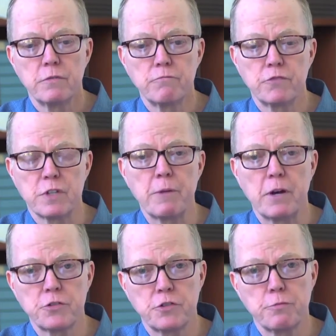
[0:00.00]

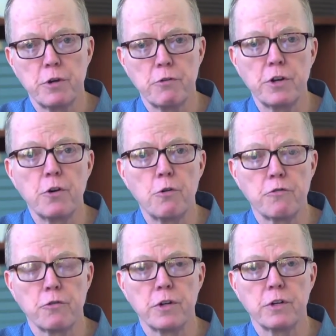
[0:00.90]
somehow smearing
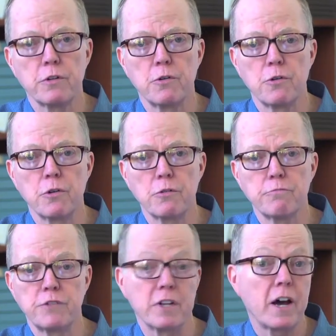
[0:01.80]
over it or
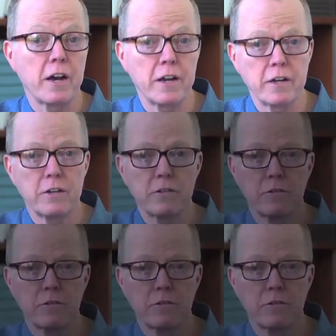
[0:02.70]
denying it.